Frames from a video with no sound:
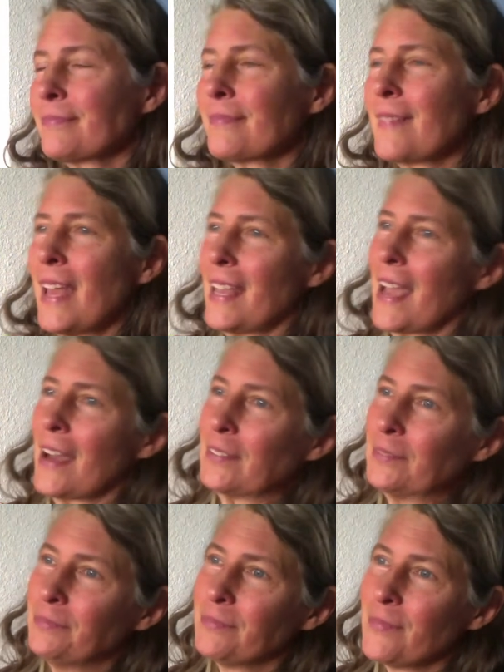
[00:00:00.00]
Anyhow,
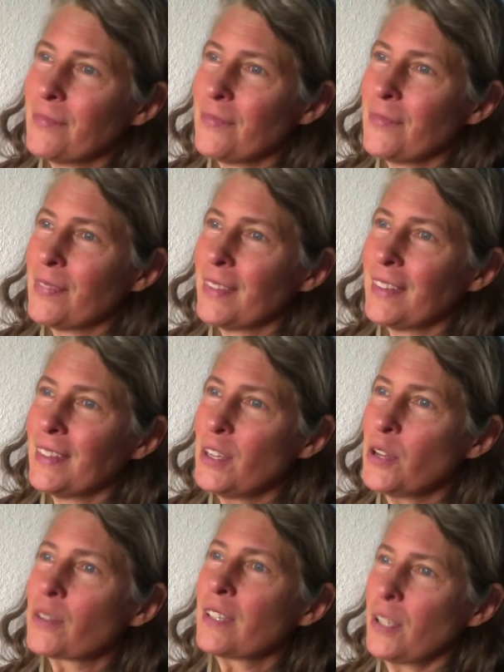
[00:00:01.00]

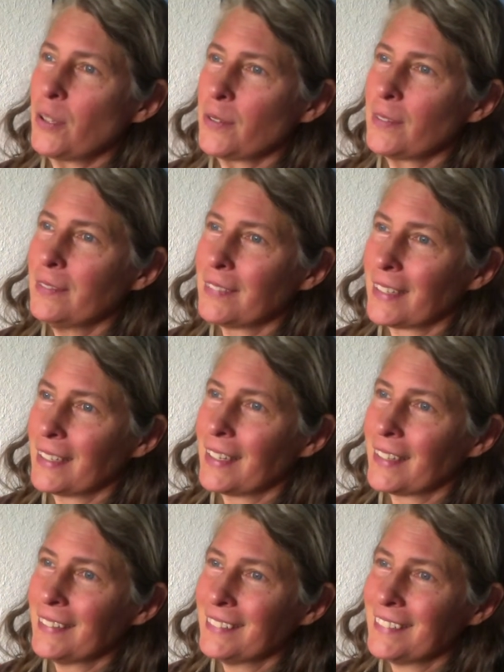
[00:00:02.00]
you're cute,
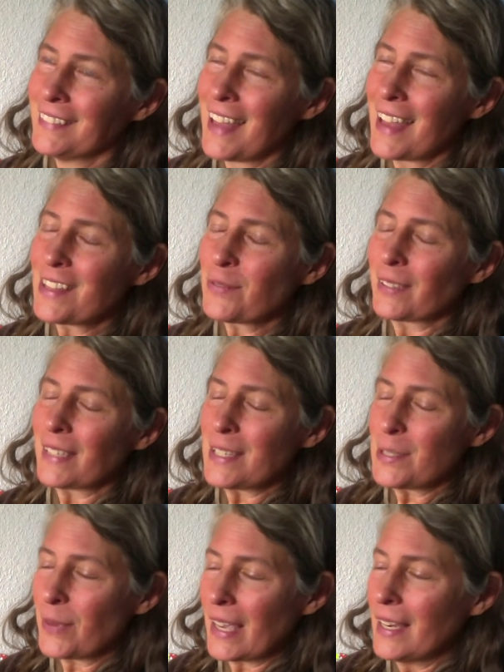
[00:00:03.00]
Linda. That's really
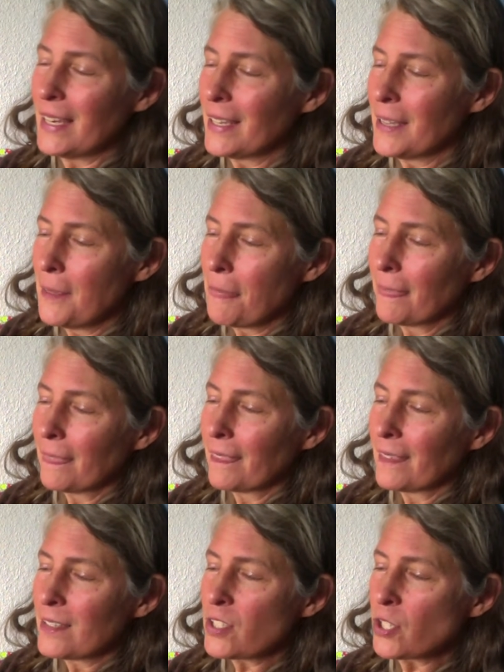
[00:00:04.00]
sweet.
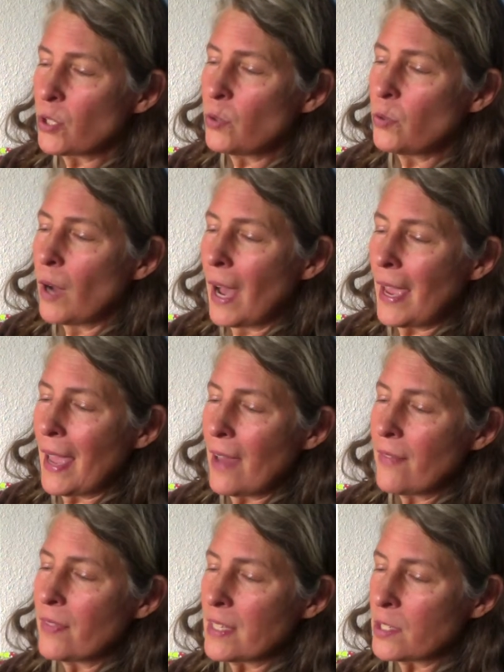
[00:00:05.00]
So
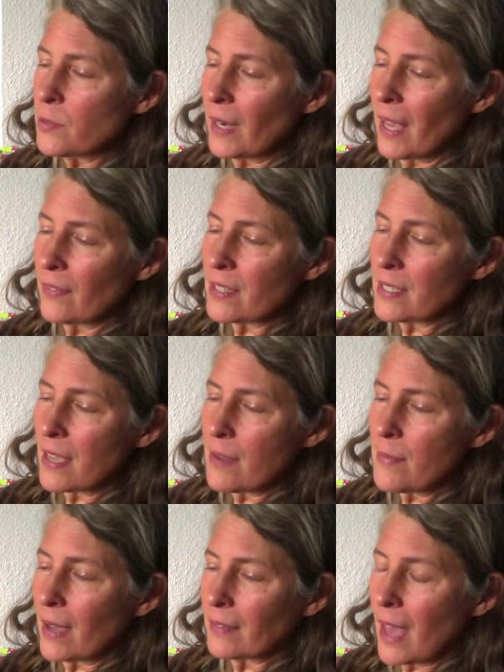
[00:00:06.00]
this is what I have to say
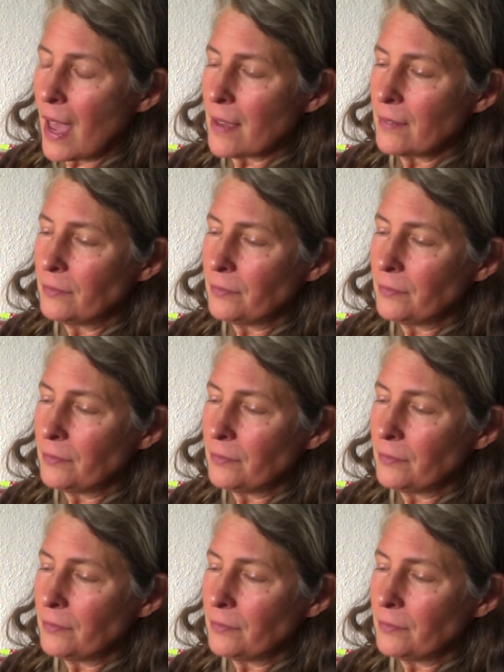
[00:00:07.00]
about that.